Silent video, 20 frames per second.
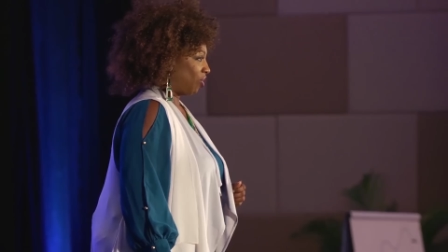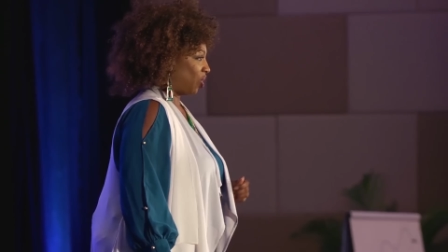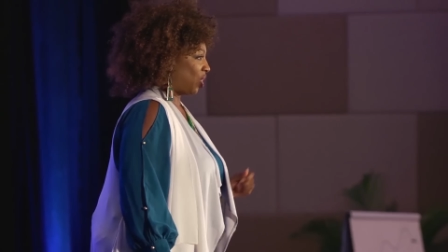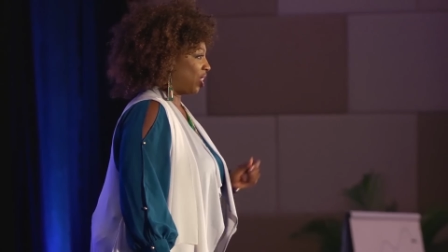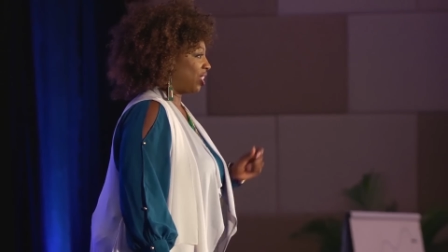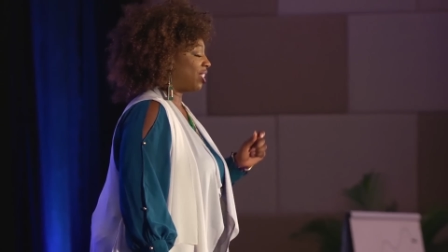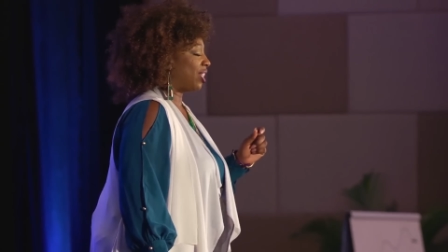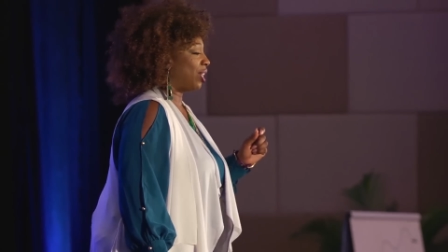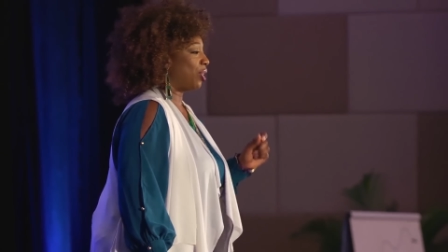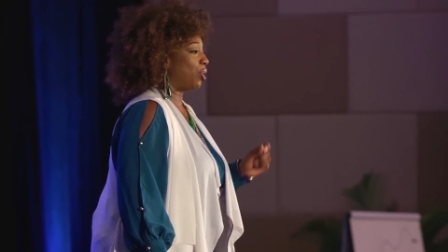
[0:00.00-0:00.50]

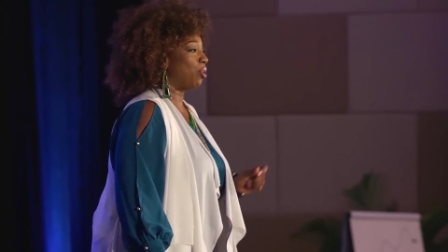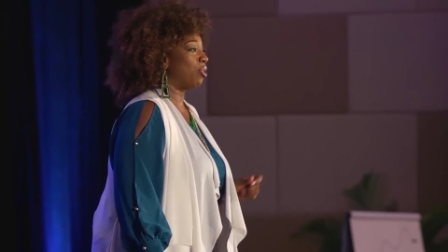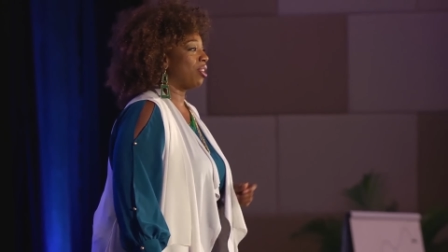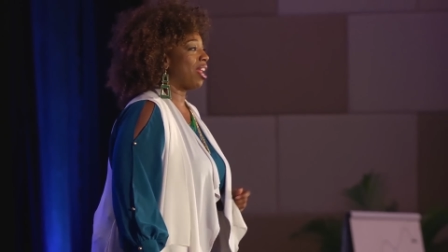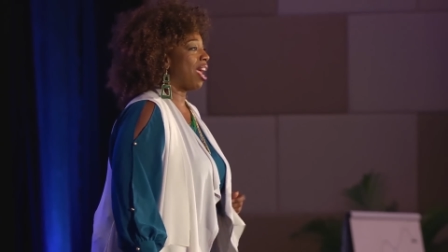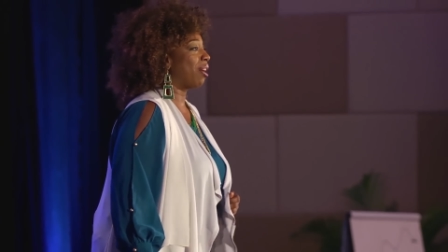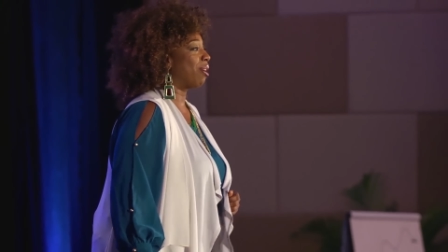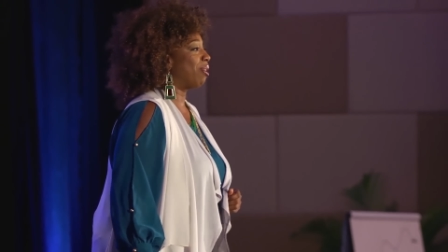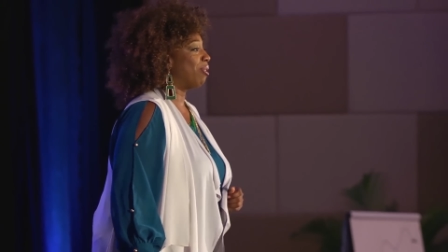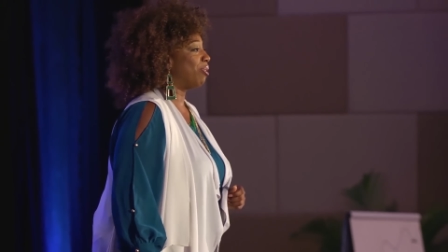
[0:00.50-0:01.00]
She said, you're
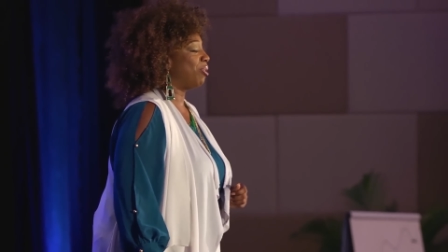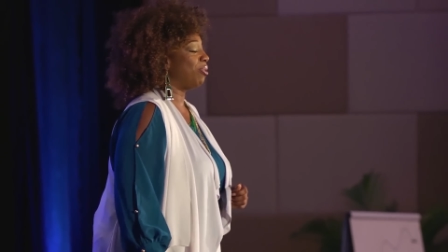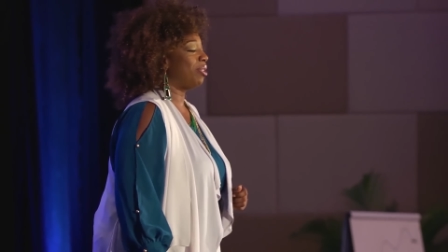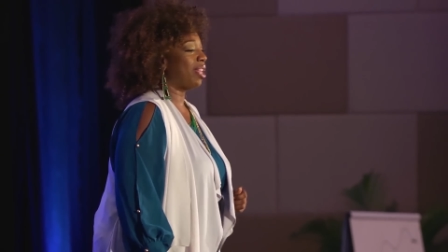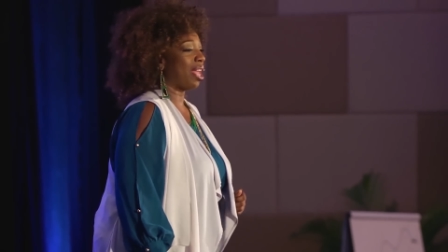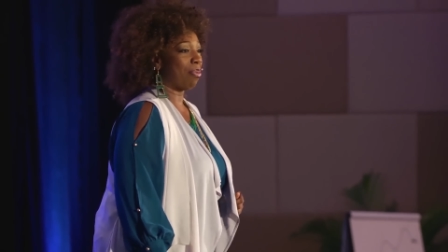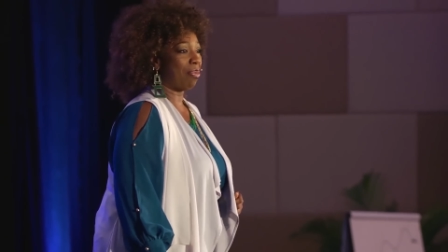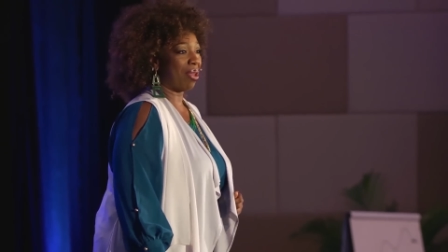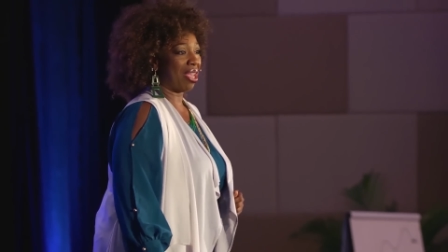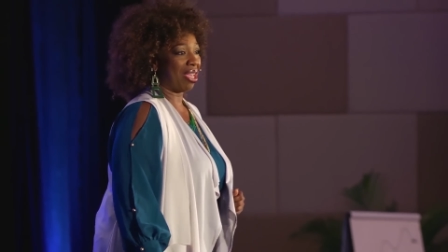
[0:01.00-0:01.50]
not going to
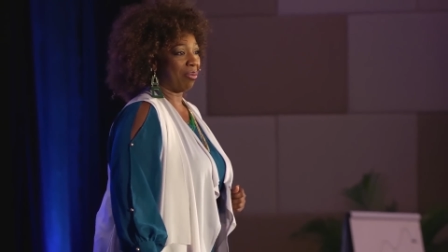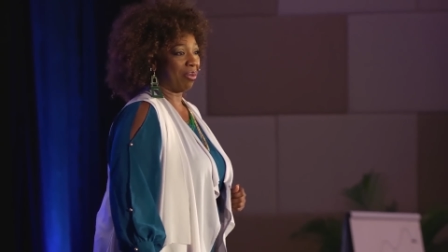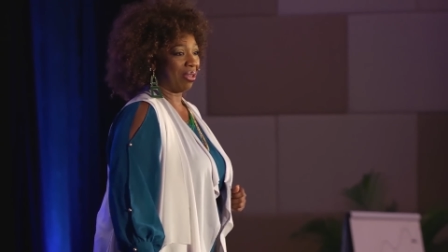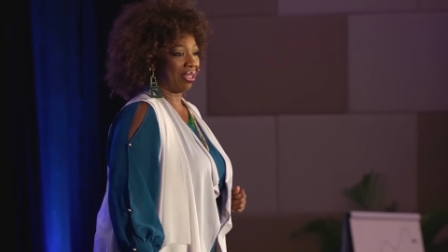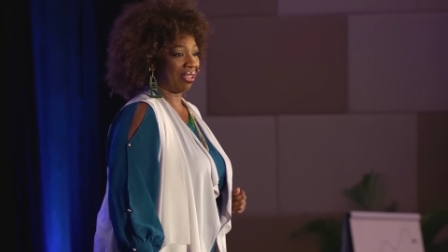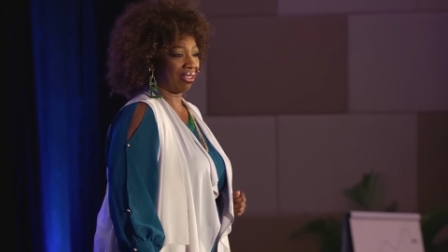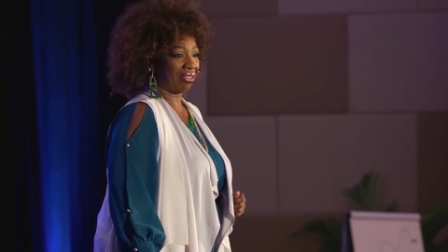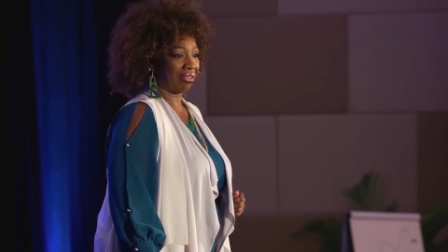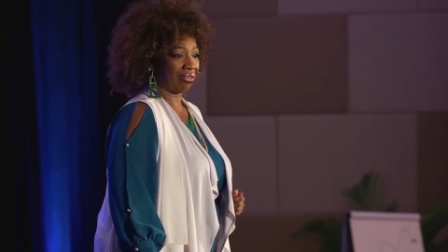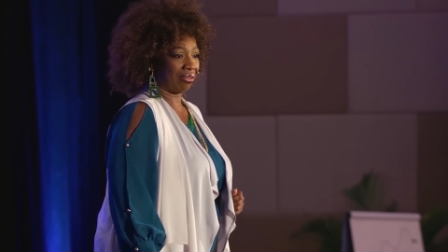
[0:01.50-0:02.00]
do that,
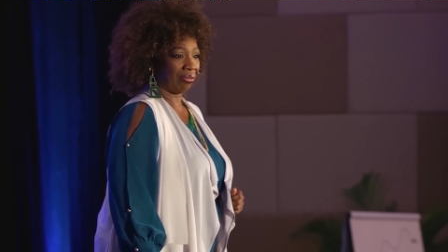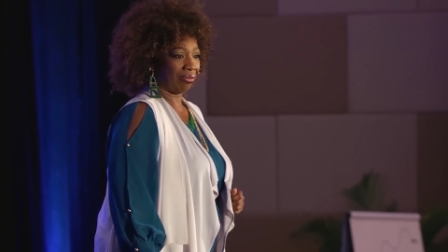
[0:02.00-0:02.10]
baby.